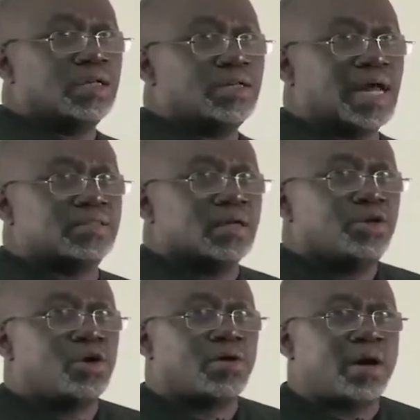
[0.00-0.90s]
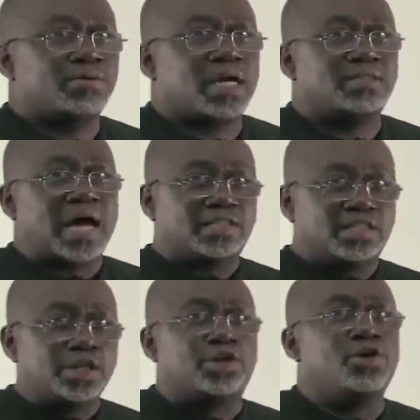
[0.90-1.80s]
that your routers are
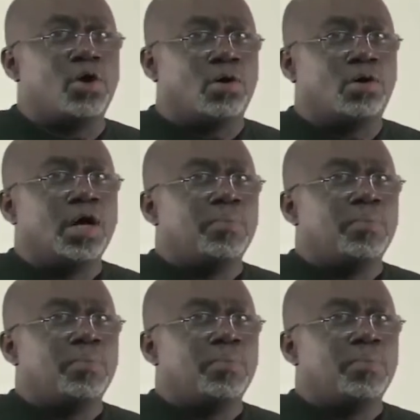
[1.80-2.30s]
secure